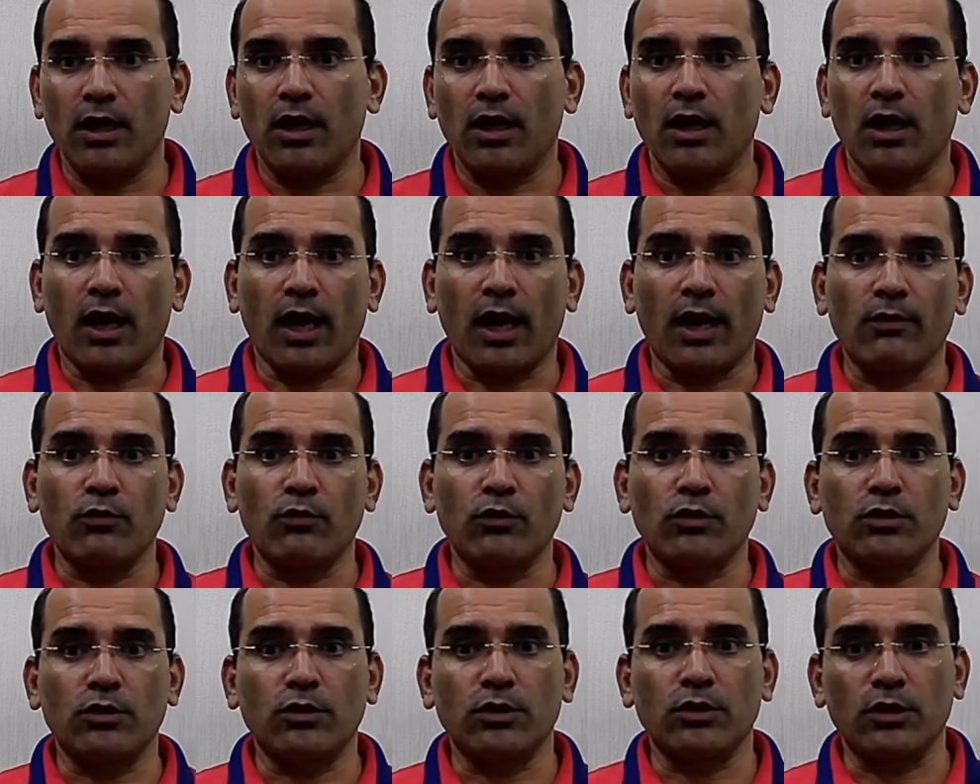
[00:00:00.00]
I
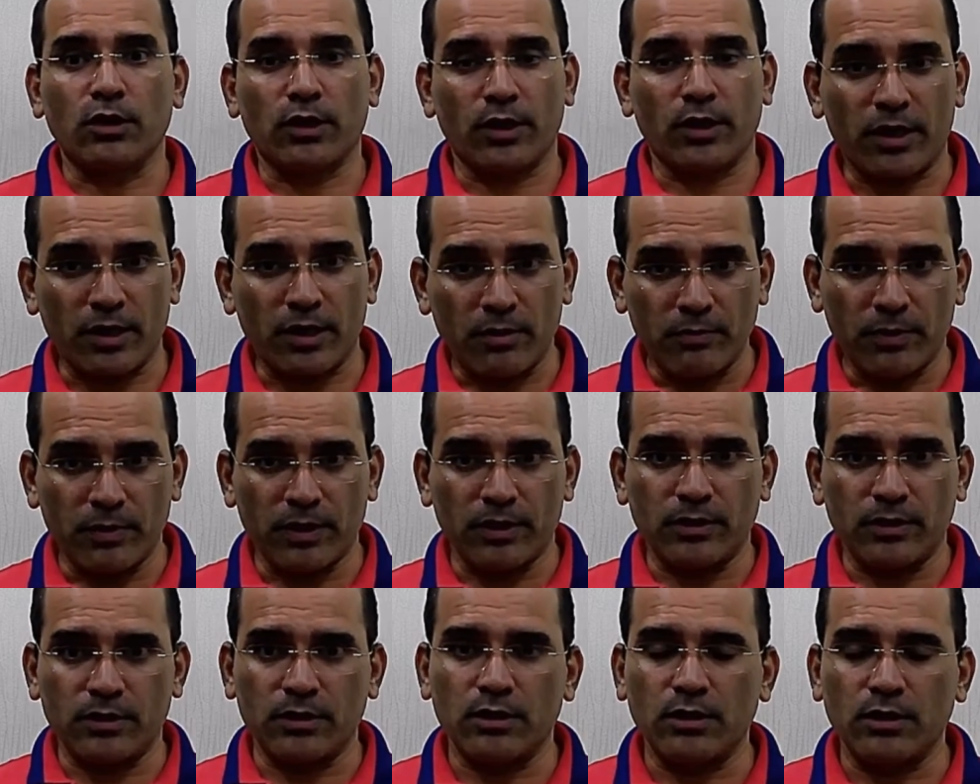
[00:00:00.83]
would recommend
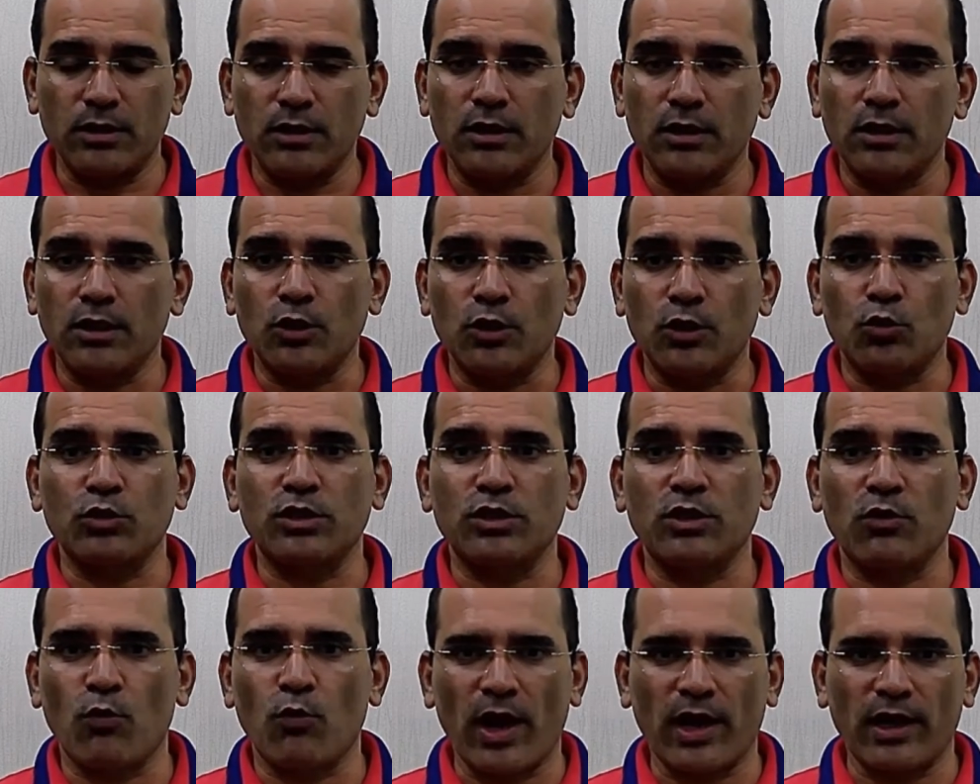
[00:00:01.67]

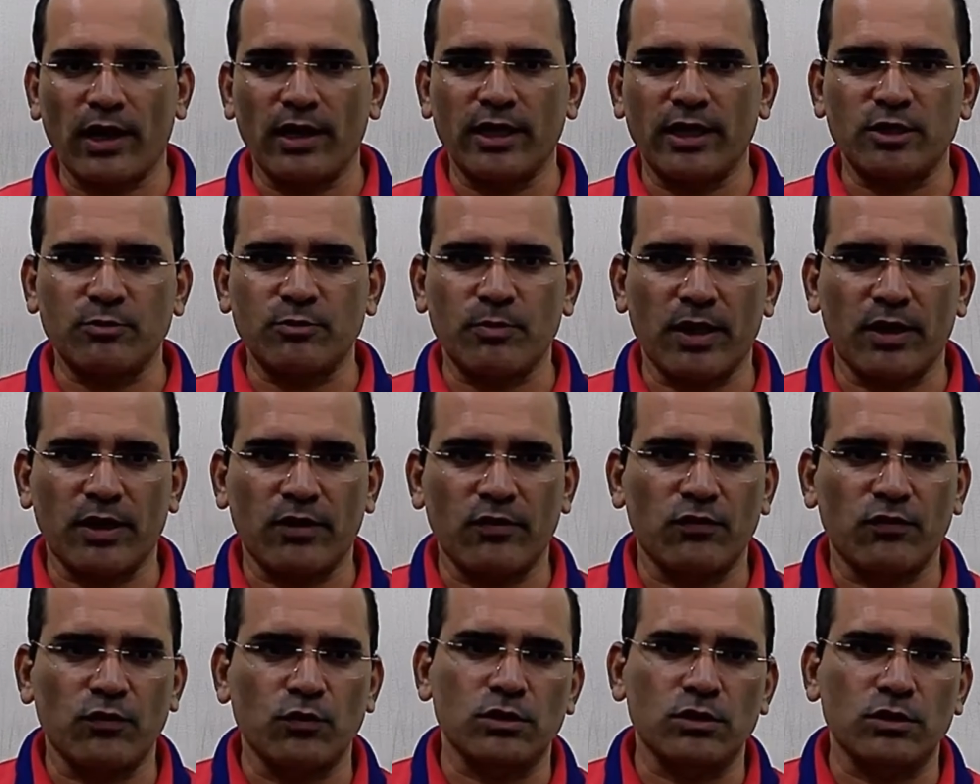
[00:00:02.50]
using wireless
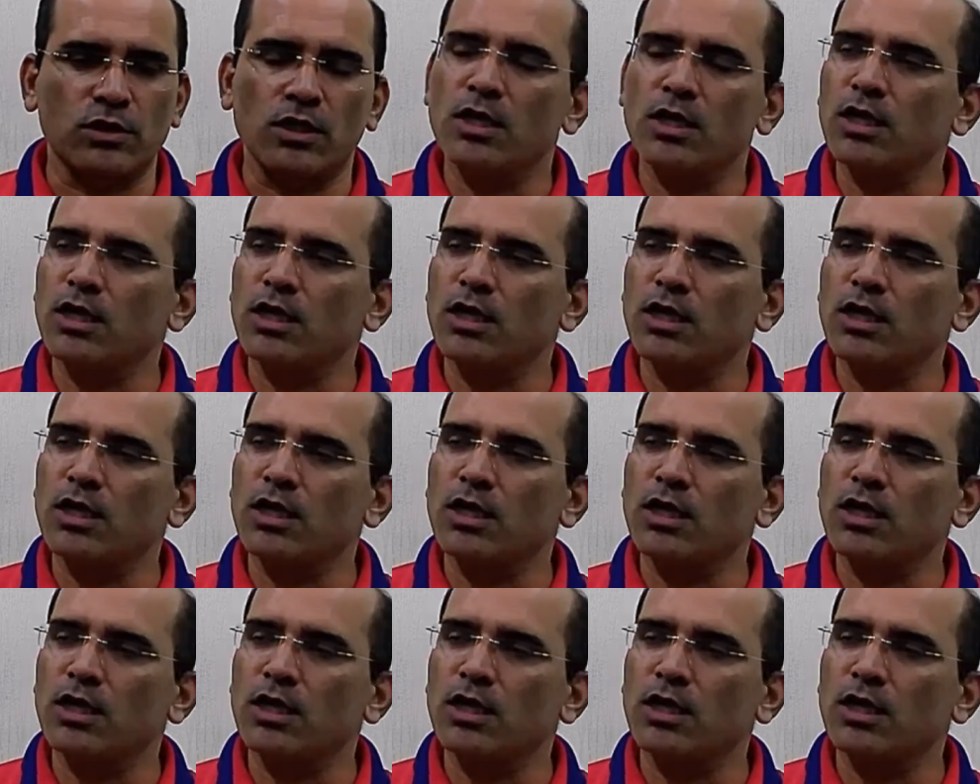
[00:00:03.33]
microphones.